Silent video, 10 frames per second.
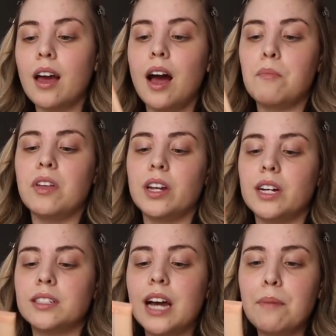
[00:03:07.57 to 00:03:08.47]
Um, and then
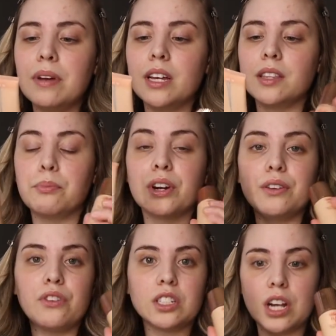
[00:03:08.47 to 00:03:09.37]
on top, the Pretty
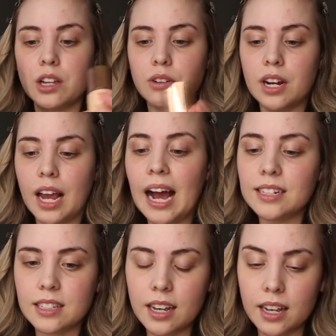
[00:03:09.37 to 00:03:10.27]
Fresh Hyaluronic
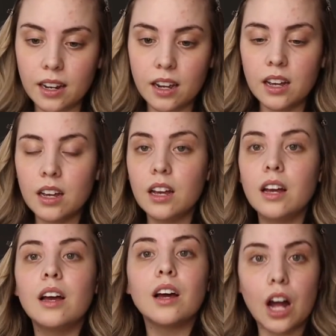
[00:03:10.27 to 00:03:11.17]
Acid
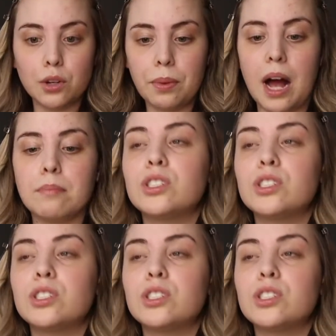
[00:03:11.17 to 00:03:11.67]
Color Pop.